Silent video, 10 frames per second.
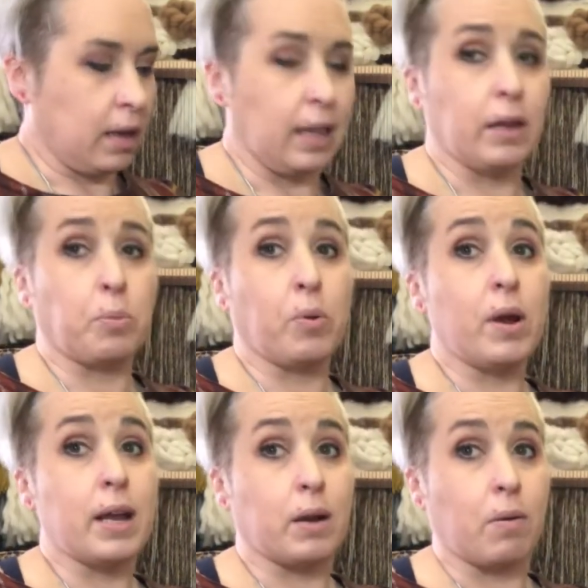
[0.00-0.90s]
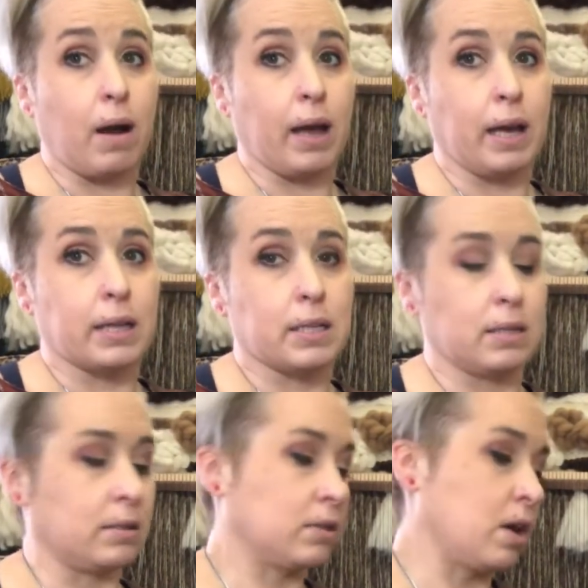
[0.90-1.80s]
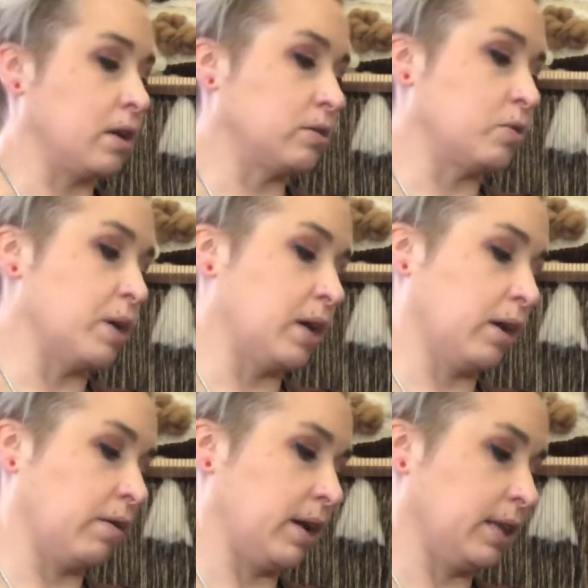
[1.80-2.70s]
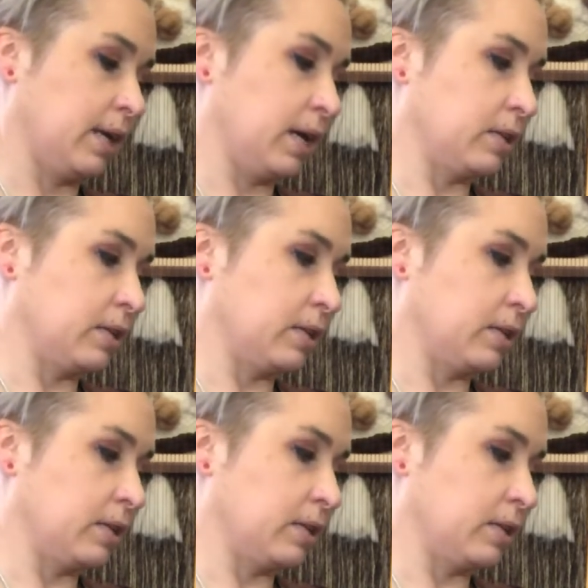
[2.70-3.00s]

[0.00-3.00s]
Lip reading: and they're pretty quiet. It's not squeaking or anything.